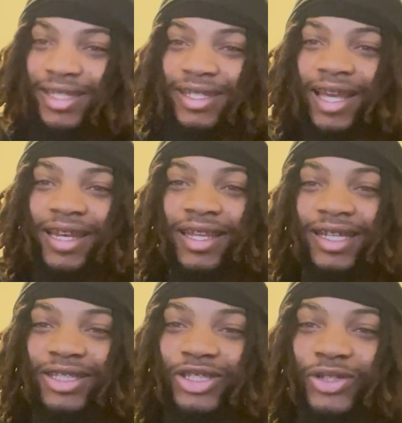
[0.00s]
that
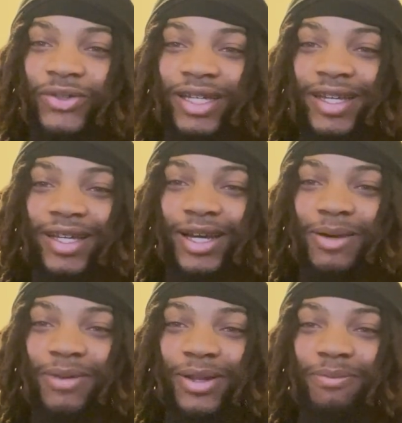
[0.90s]
nigga chewing
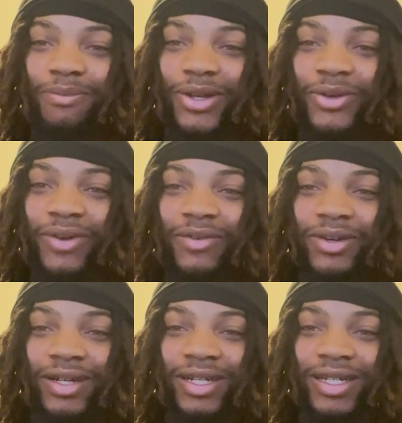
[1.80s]
gum in the middle of
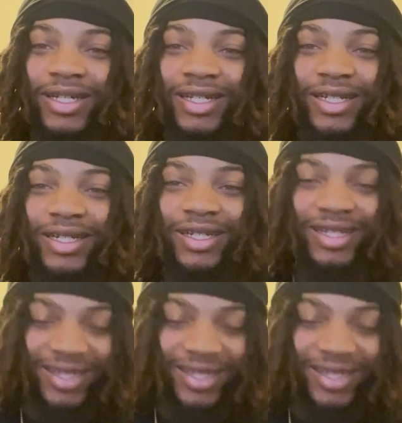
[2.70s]
a uh